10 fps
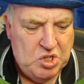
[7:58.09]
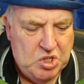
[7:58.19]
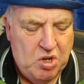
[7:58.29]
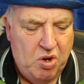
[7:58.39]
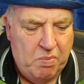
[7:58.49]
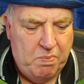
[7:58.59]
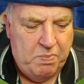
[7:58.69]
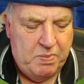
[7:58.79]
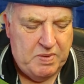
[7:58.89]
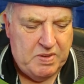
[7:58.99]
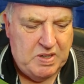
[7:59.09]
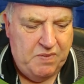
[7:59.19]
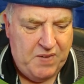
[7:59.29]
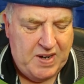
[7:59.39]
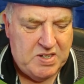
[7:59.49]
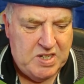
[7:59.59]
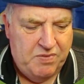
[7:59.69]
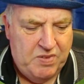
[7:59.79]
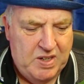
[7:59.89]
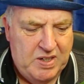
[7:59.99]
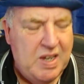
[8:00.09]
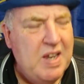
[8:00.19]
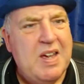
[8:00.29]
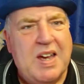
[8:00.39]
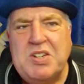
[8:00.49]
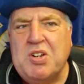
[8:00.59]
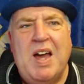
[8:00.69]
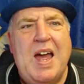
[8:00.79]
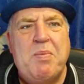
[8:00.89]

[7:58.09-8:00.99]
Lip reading: job defensively. He's got a